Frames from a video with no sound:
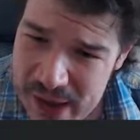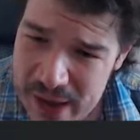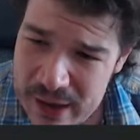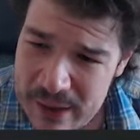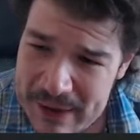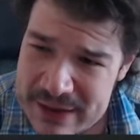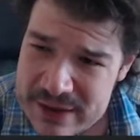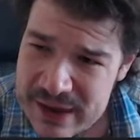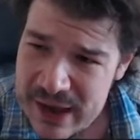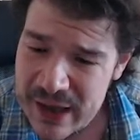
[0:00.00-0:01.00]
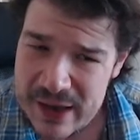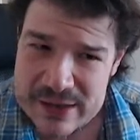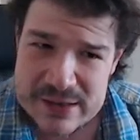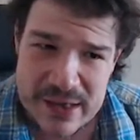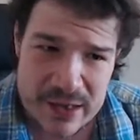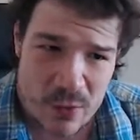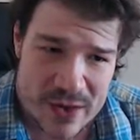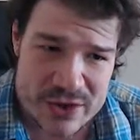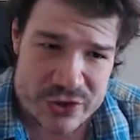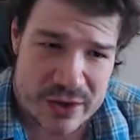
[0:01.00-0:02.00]
come into the
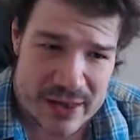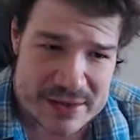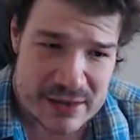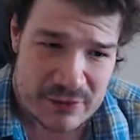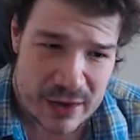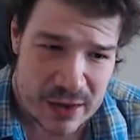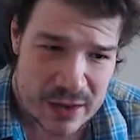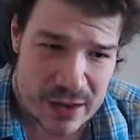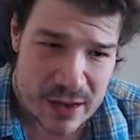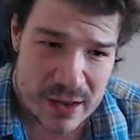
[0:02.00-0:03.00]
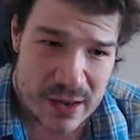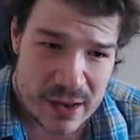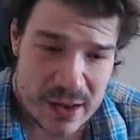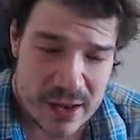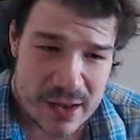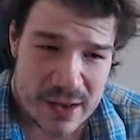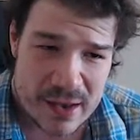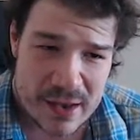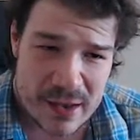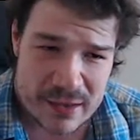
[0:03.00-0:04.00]
equation? Let's have a look.
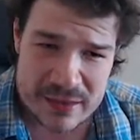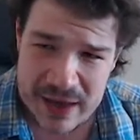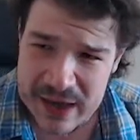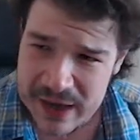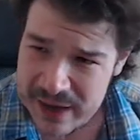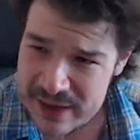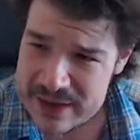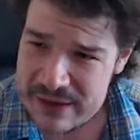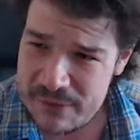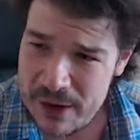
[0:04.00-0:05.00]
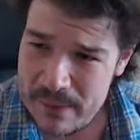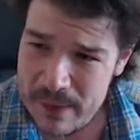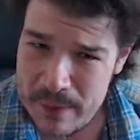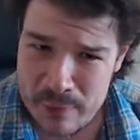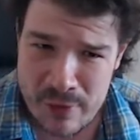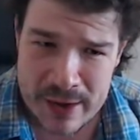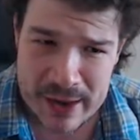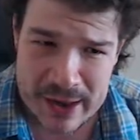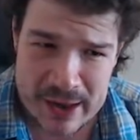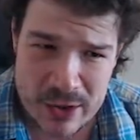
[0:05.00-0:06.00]
I think it is, if I remember
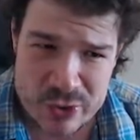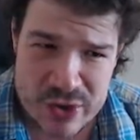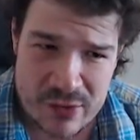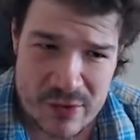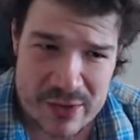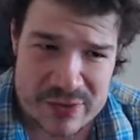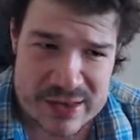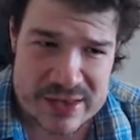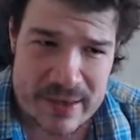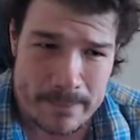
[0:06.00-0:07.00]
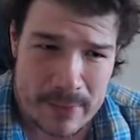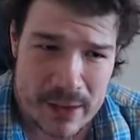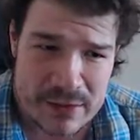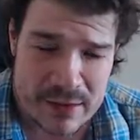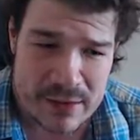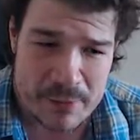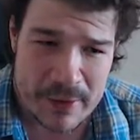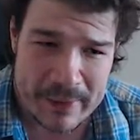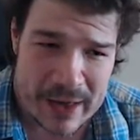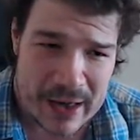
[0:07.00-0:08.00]
rightly. Usually around December that the
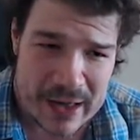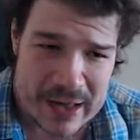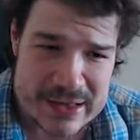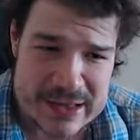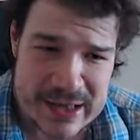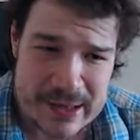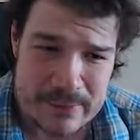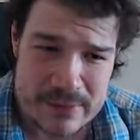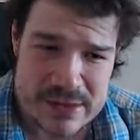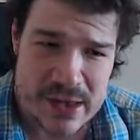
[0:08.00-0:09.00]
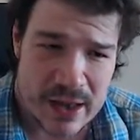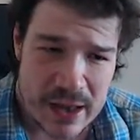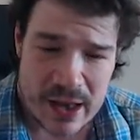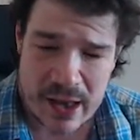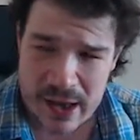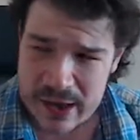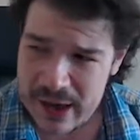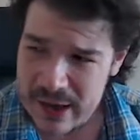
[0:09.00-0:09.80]
Premier League teams get